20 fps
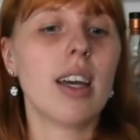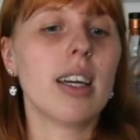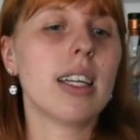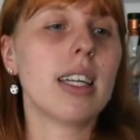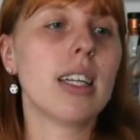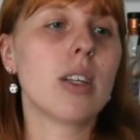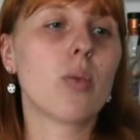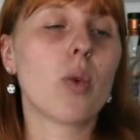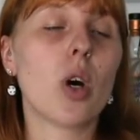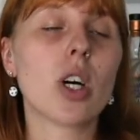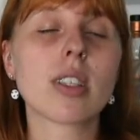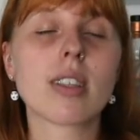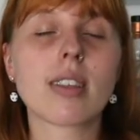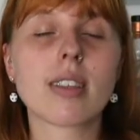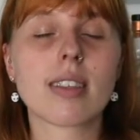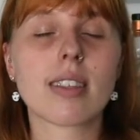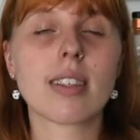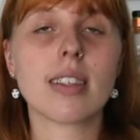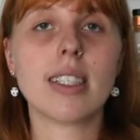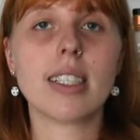It was
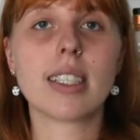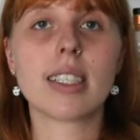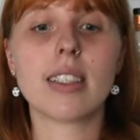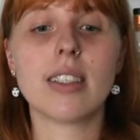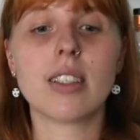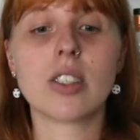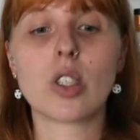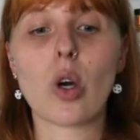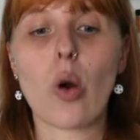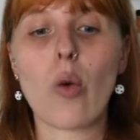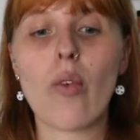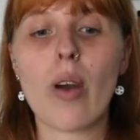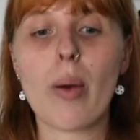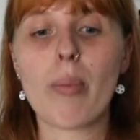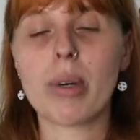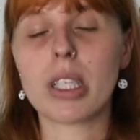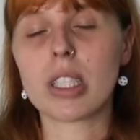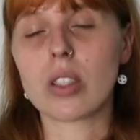distilled in November